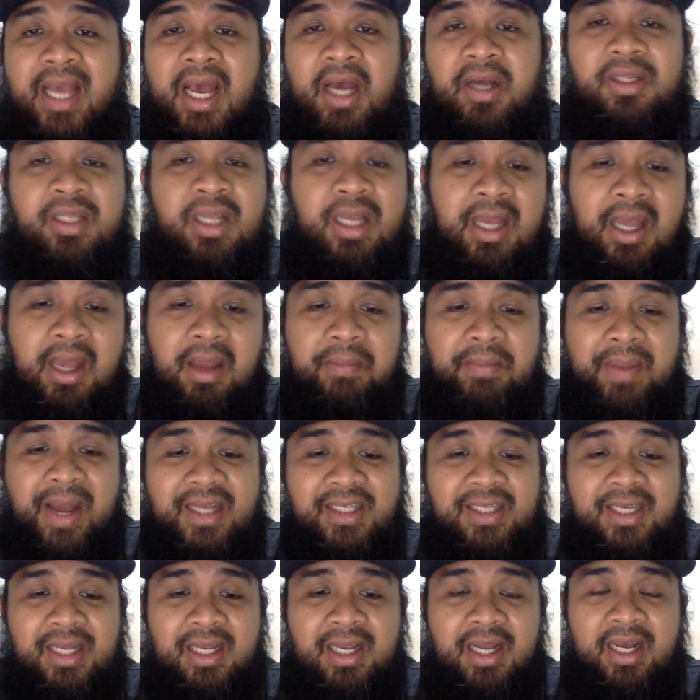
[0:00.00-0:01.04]
out,
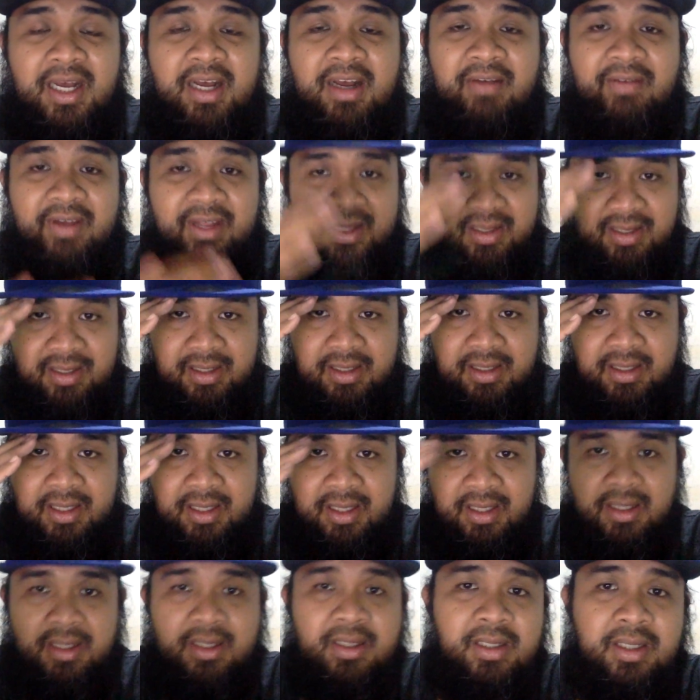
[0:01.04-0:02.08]
pase love, and
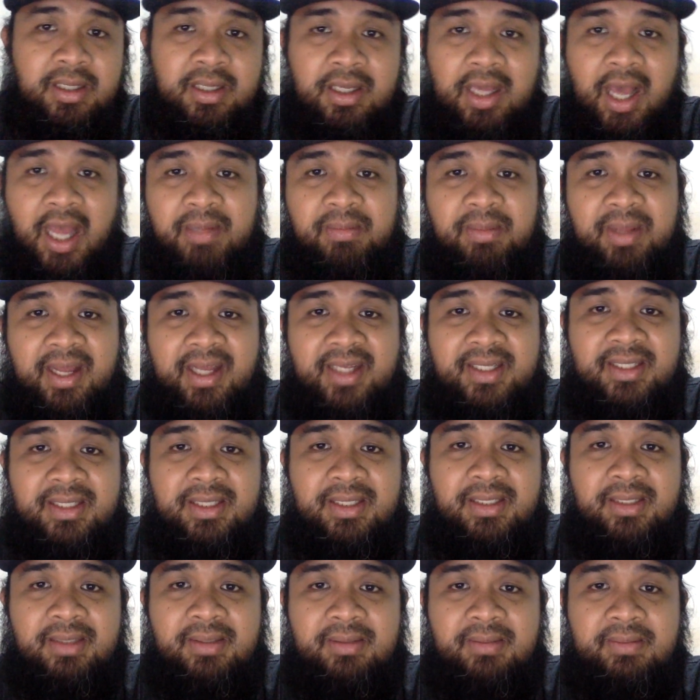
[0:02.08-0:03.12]
God bless.